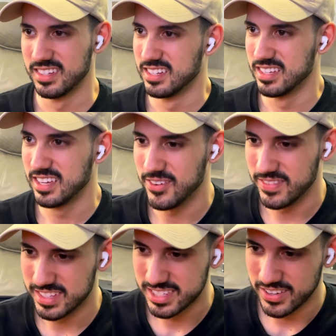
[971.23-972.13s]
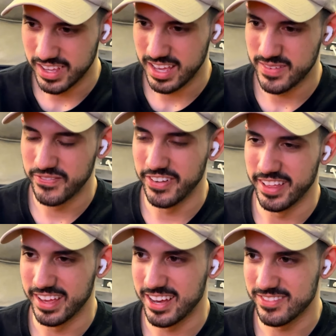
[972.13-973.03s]
Yeah, until we impl-
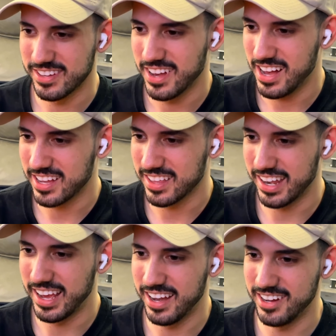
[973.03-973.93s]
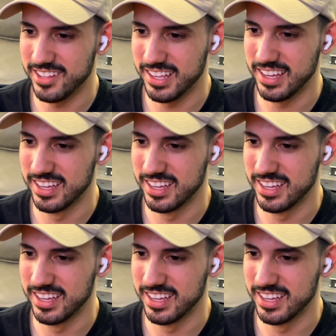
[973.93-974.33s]
yeah, fucking hell.